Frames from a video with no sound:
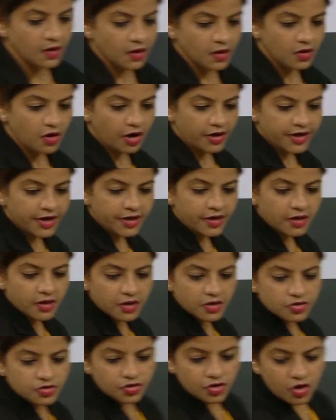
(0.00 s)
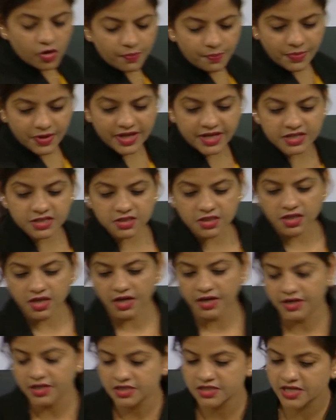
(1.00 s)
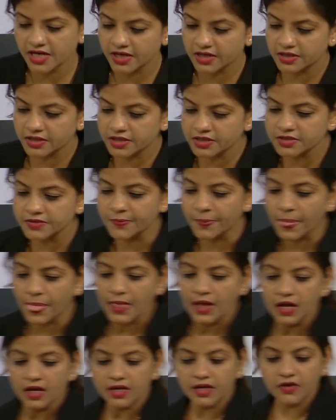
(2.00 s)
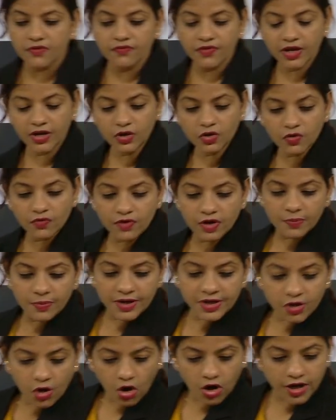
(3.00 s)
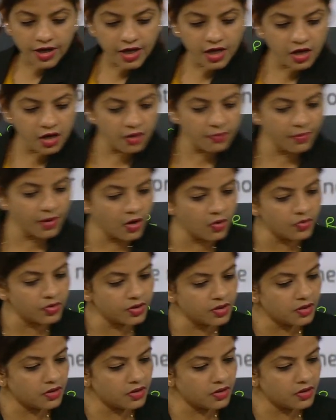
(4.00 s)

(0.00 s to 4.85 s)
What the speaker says: Got it? So now please understand this. Okay, when you will be talking about